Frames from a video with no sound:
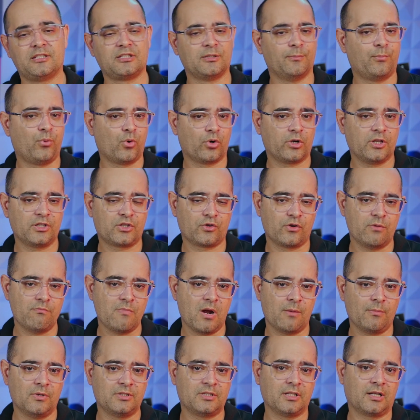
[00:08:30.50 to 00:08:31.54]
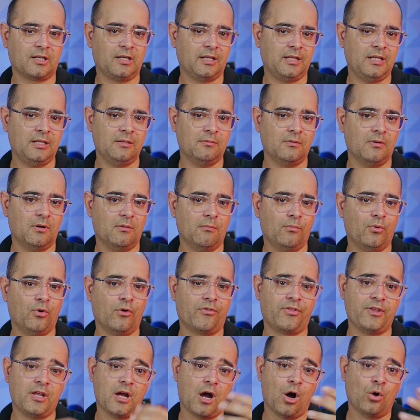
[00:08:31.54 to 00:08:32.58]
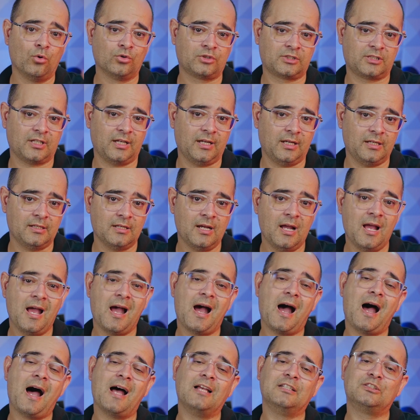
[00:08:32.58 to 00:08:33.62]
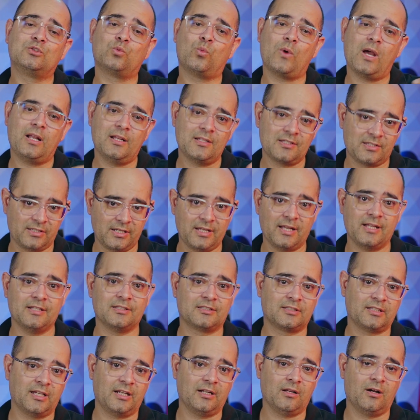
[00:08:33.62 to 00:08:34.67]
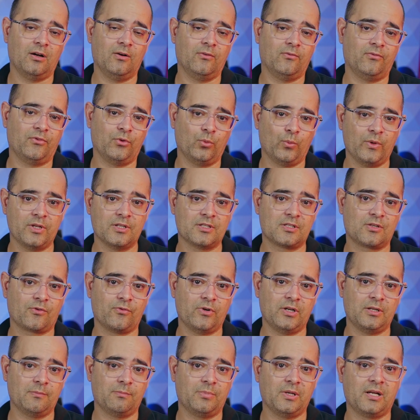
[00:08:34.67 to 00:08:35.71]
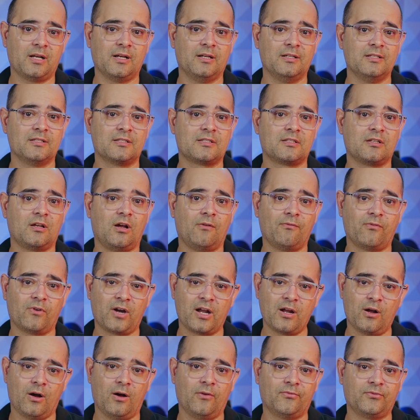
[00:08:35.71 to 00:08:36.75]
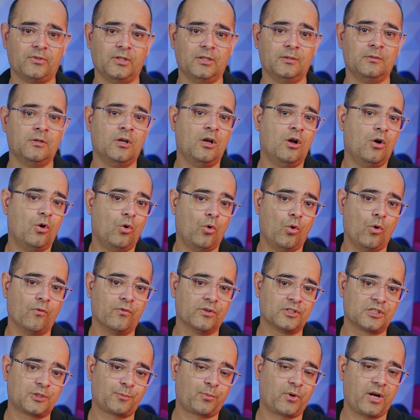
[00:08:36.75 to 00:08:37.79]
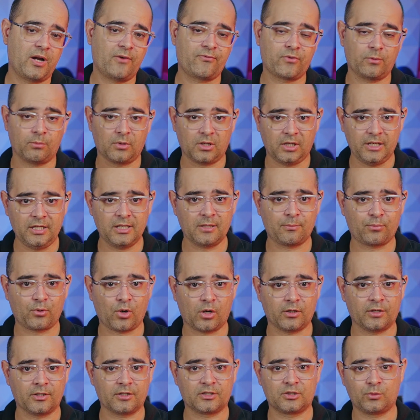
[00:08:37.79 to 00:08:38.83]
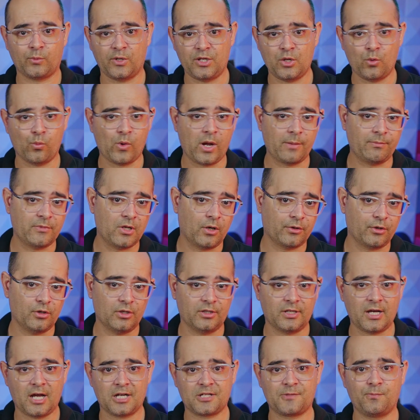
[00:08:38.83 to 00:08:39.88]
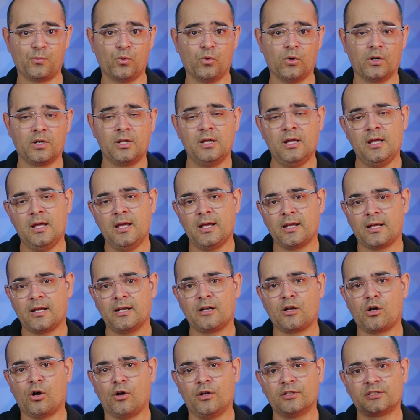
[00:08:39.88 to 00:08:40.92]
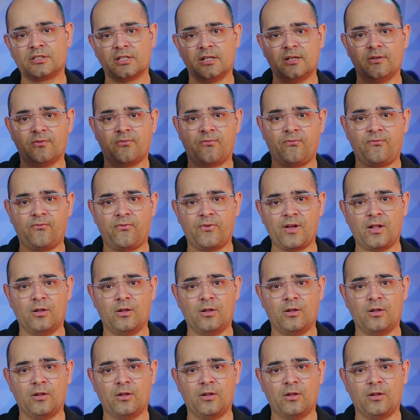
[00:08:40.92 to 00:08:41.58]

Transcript: It's important to remember to clean both the outside as well as the inside of the windscreen, because very often, overspray from cleaning products when you wipe down your dashboard can cause an